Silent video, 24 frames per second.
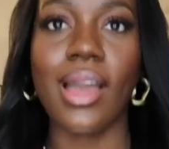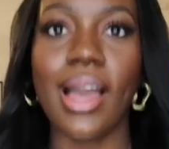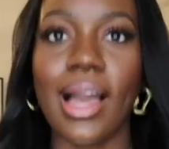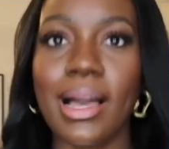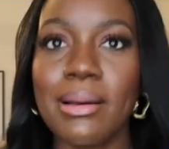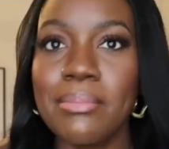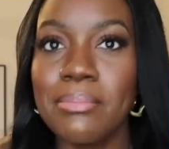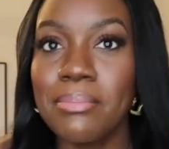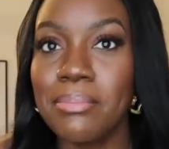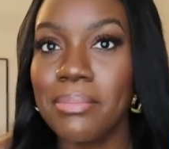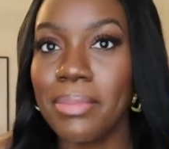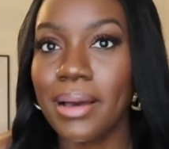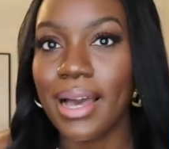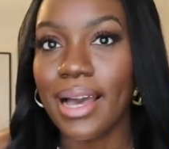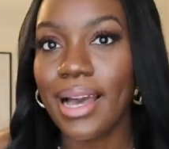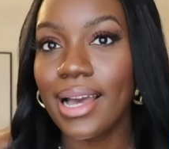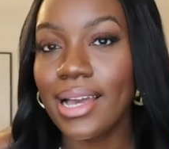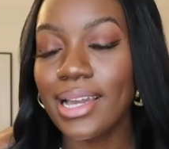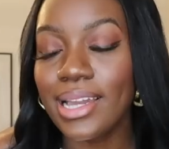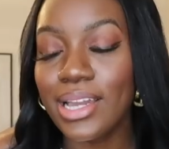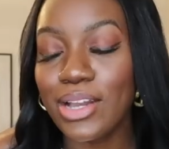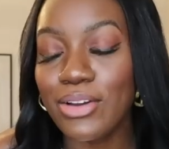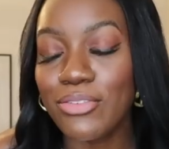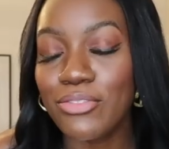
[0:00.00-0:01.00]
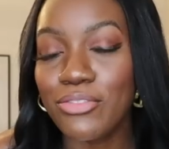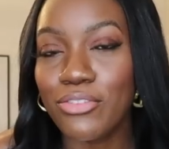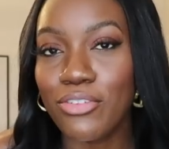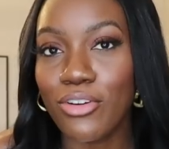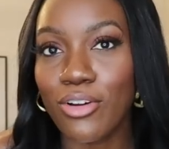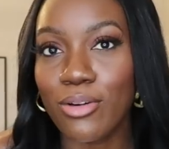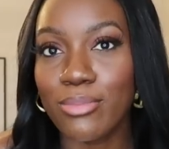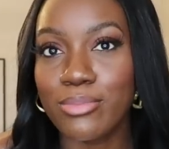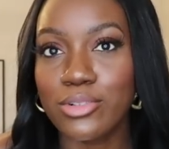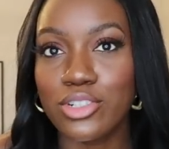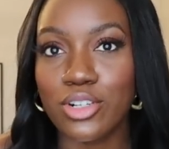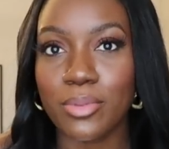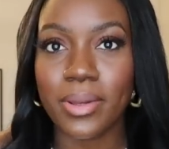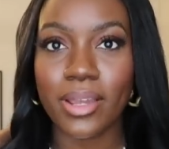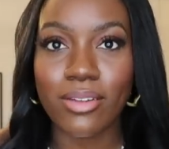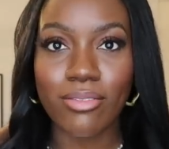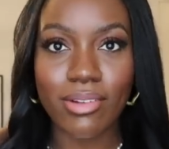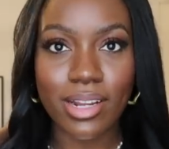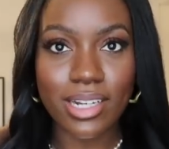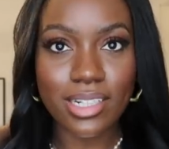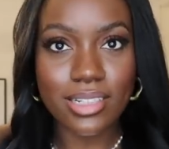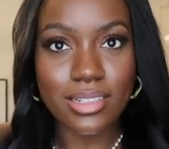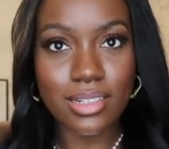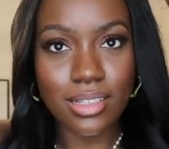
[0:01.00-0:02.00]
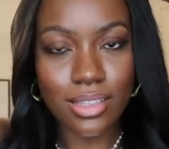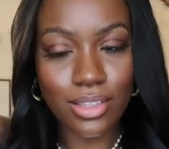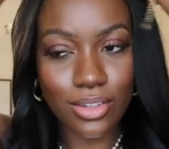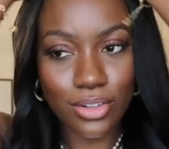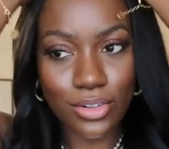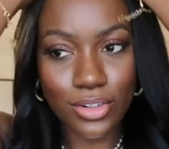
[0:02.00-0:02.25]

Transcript: I'm back from dropping Rich to the